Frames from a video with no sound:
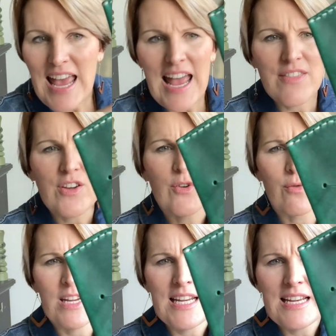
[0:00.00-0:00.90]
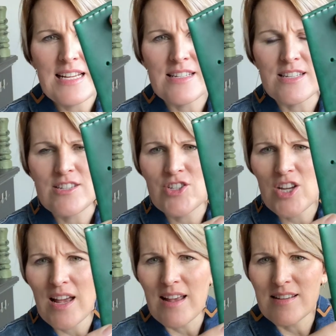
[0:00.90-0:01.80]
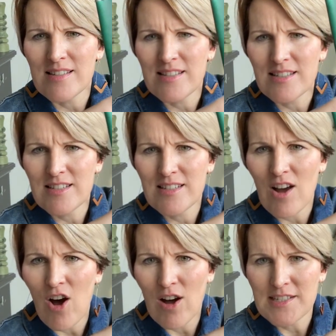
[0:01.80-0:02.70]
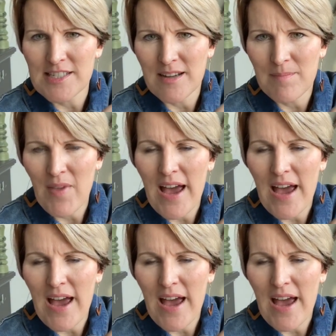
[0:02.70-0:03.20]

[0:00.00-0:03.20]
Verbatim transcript: And the green is just awesome.